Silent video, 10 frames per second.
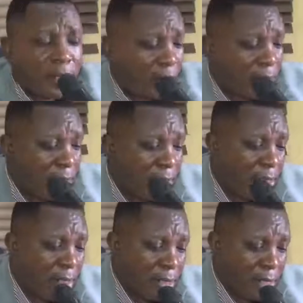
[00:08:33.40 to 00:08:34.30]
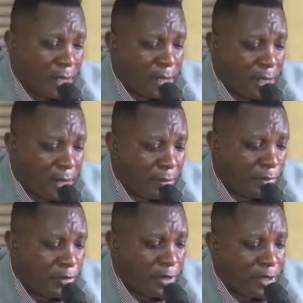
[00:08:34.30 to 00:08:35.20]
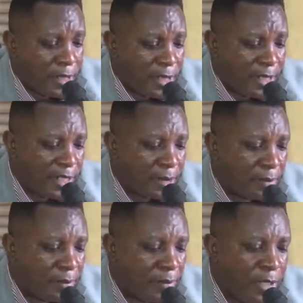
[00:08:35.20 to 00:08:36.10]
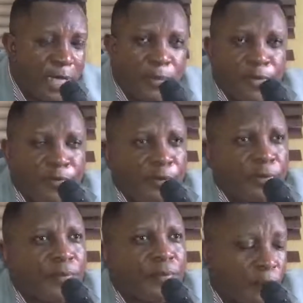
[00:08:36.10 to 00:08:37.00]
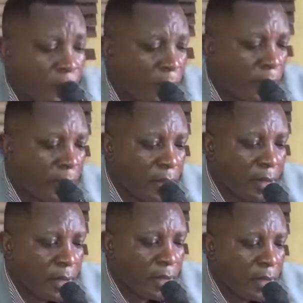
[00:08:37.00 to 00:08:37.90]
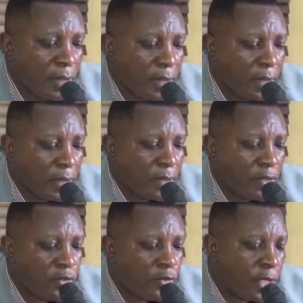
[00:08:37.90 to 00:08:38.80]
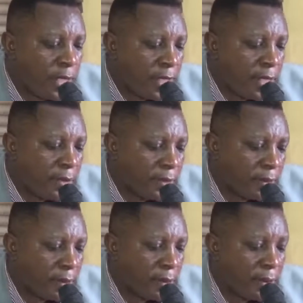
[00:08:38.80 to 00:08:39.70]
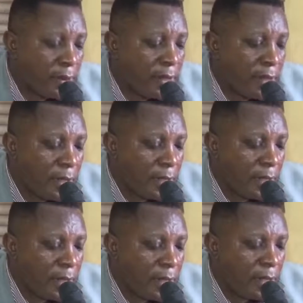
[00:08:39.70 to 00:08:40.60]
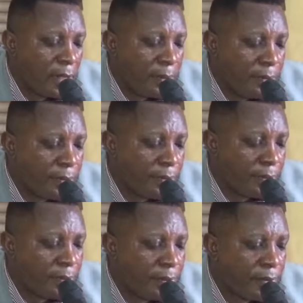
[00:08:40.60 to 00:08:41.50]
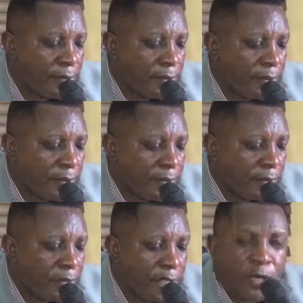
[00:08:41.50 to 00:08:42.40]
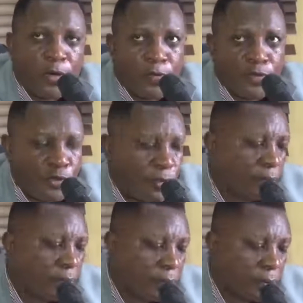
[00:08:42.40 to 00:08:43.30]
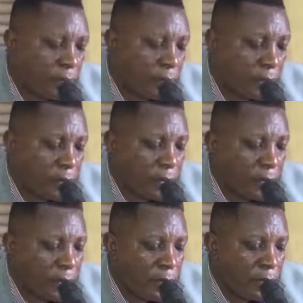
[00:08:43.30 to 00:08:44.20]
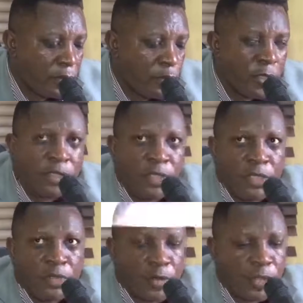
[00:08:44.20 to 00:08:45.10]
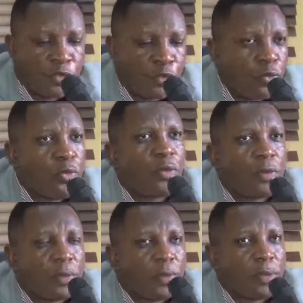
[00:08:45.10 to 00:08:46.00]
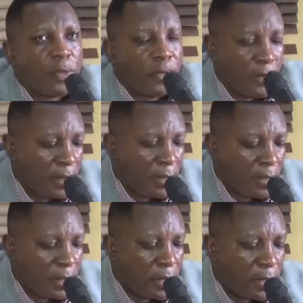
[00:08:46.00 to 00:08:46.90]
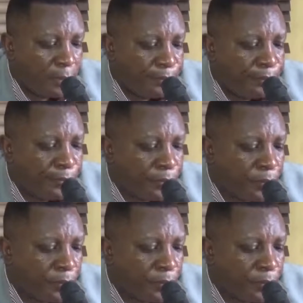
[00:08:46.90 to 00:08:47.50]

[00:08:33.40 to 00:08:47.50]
enjoins the good citizens of Anambra State to go about their lawful duties without fear of molestation, assuring that the security of their lives and property is the main priority of his government.